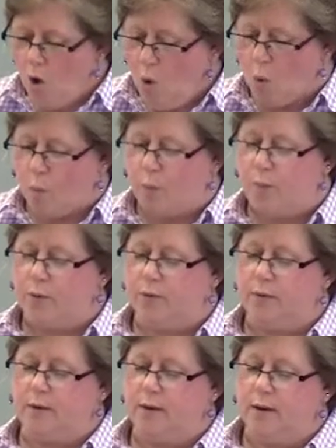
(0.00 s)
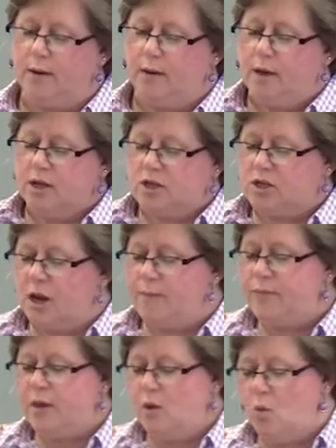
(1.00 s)
Hope. Oh,
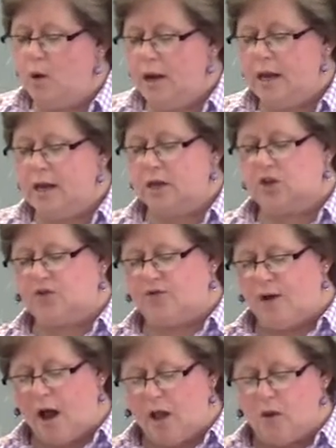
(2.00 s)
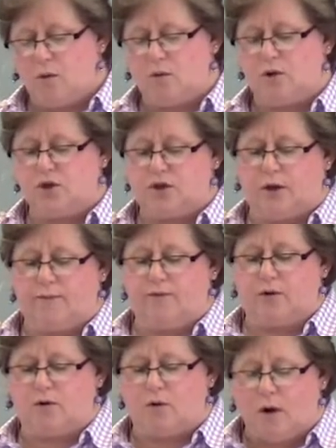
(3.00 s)
something we as followers of
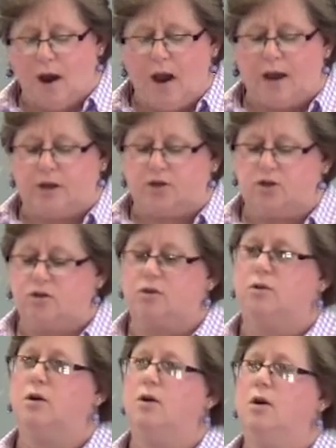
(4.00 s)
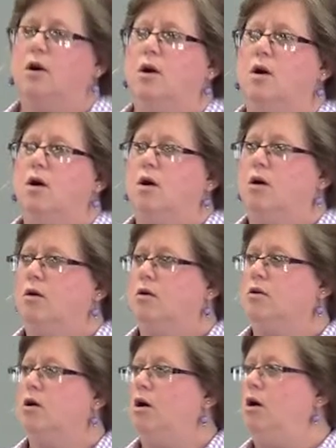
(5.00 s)
the Christ
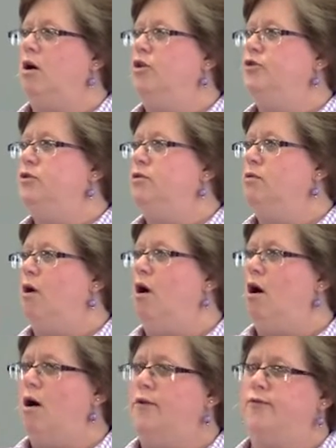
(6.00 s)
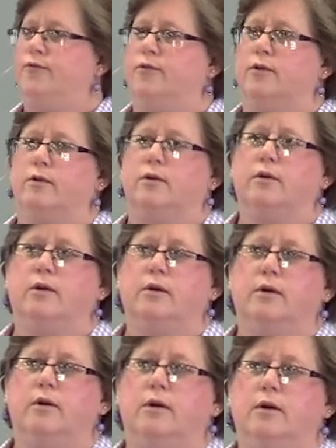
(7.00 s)
are called to offer
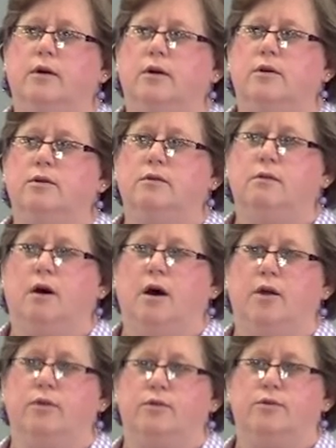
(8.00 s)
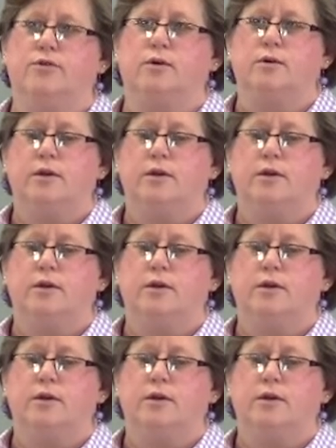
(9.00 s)
to others